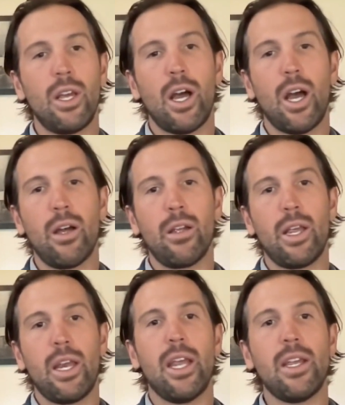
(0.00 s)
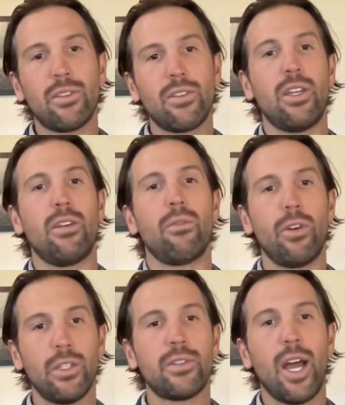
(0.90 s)
an instant
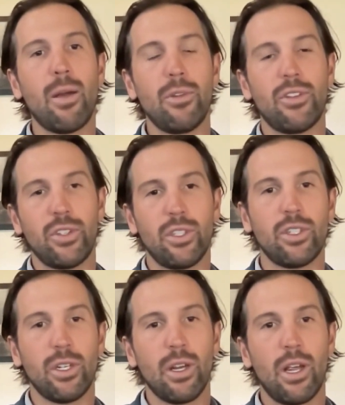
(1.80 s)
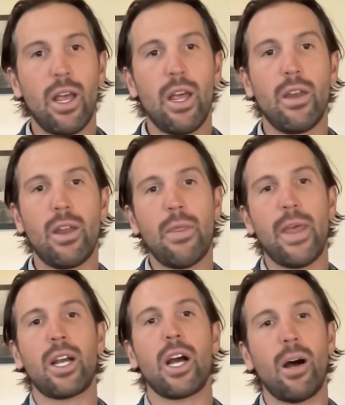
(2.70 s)
real-time decision. And
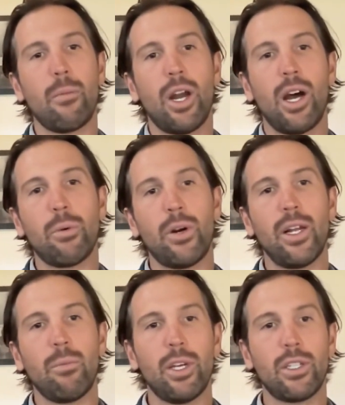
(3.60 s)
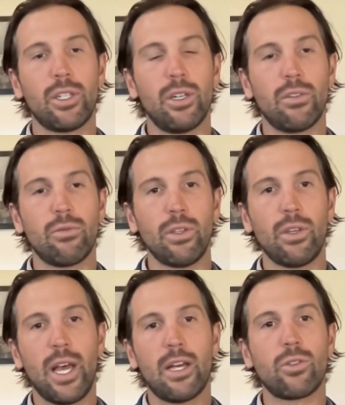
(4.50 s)
that common operating picture is
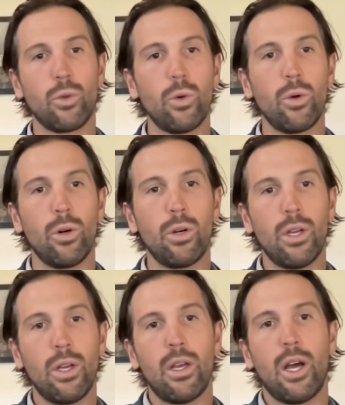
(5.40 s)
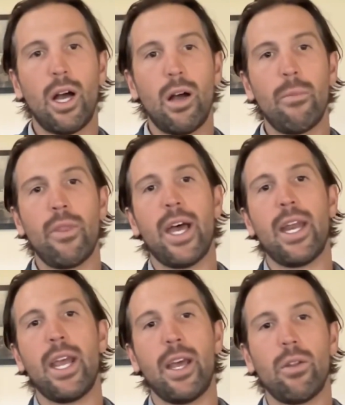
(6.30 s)
really that tool,
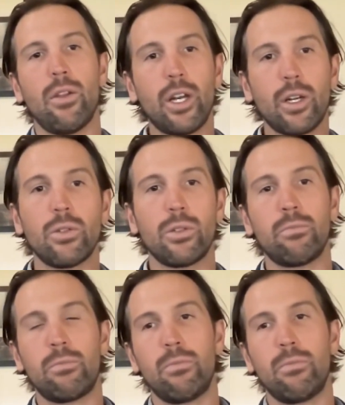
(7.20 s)
that analytical